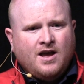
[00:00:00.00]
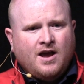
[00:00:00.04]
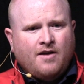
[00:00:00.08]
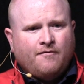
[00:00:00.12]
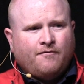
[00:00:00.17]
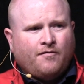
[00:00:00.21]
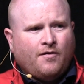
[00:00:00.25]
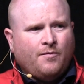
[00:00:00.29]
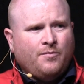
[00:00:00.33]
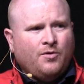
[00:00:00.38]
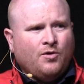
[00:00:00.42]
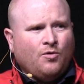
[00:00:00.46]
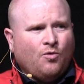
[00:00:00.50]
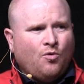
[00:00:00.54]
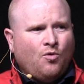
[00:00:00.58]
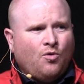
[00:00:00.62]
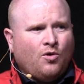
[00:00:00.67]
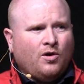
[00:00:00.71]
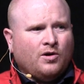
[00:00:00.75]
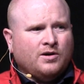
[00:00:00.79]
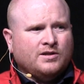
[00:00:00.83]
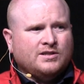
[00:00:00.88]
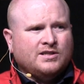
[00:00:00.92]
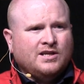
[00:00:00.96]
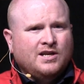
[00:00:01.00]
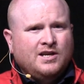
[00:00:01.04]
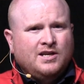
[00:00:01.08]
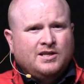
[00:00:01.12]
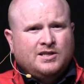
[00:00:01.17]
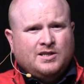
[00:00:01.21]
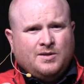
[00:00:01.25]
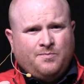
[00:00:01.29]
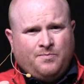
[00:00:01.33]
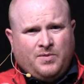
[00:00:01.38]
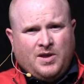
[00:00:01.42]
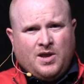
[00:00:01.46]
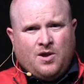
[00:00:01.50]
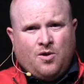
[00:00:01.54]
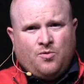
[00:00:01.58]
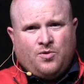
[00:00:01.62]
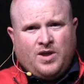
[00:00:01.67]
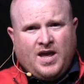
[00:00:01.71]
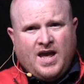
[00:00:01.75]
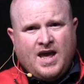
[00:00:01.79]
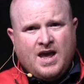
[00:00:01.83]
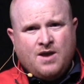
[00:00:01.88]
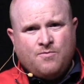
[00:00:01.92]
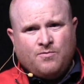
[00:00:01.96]
and from your orgs to be
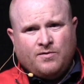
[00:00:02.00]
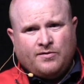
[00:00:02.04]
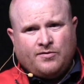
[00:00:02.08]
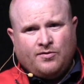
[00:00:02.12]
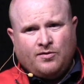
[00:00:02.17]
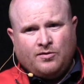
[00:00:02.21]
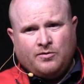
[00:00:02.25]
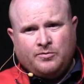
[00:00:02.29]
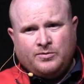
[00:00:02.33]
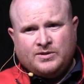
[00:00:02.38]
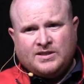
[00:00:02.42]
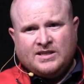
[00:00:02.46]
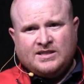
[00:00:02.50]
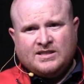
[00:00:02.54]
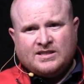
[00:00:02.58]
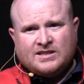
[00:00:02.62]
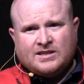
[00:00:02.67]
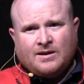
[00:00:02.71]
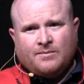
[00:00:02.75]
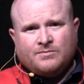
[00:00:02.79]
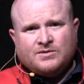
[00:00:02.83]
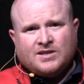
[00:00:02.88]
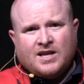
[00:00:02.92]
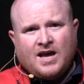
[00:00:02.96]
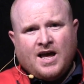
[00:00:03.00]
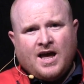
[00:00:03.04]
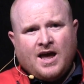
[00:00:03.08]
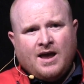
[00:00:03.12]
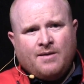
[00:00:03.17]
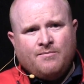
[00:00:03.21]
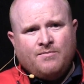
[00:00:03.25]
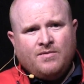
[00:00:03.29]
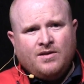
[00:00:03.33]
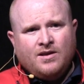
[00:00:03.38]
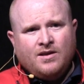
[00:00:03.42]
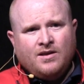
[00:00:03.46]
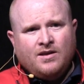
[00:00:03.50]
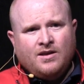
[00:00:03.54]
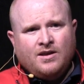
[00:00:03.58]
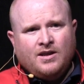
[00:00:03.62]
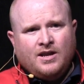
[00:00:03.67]
okay with losing some time